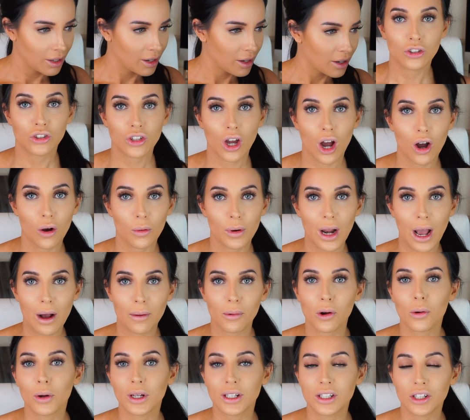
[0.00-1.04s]
So now
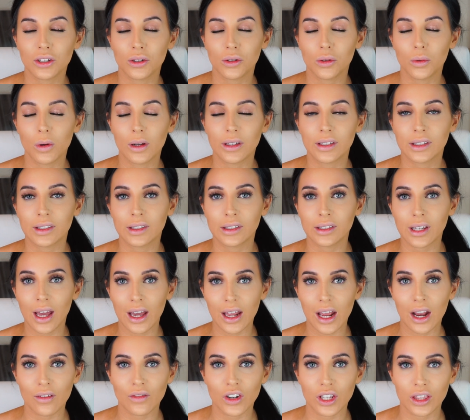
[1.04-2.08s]
I'm going to set
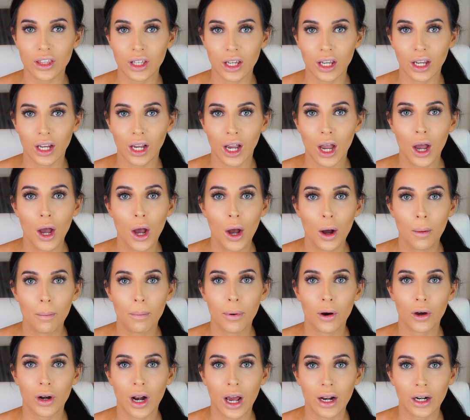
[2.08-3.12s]
everything,
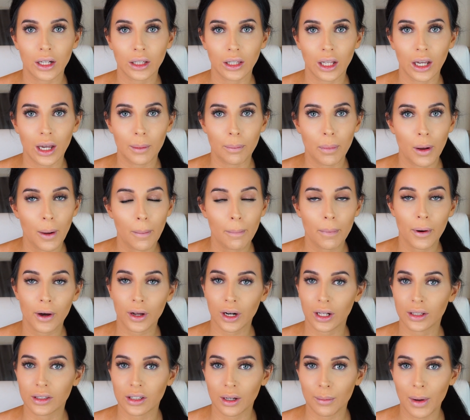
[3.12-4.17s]
put on a lip, put
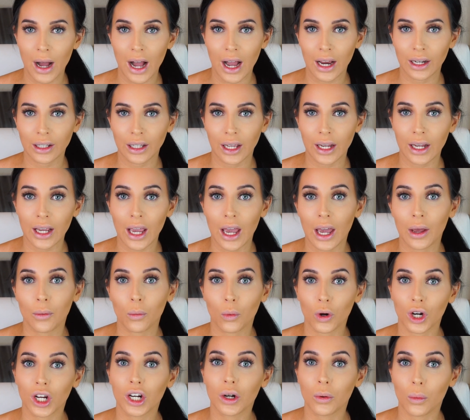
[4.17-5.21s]
on some highlight, and
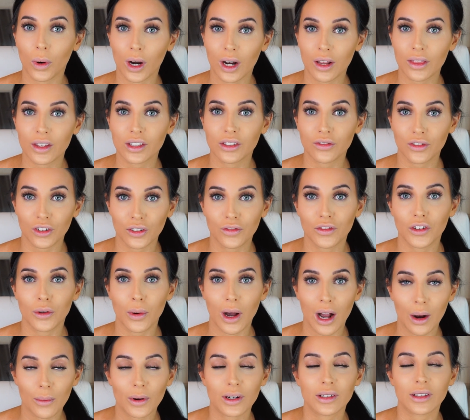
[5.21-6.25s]
we're gonna wear this for a few
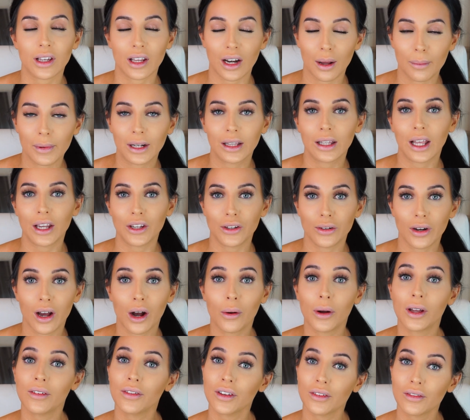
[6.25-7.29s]
hours and I'm gonna let you
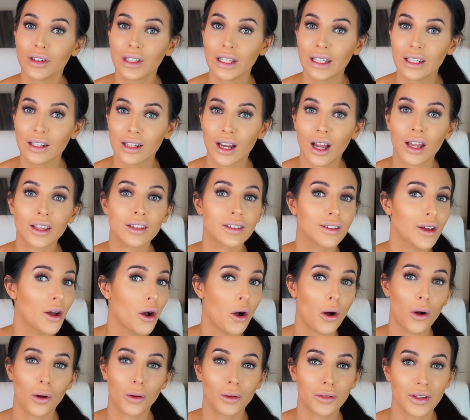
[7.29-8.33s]
know if it really does
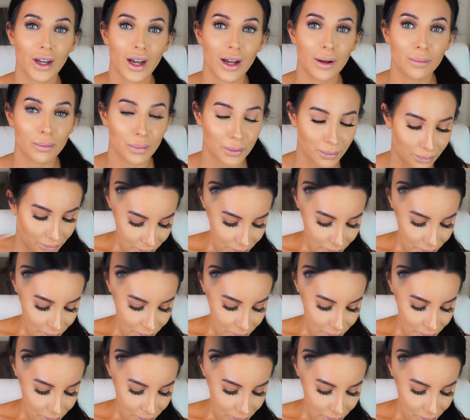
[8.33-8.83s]
hold up.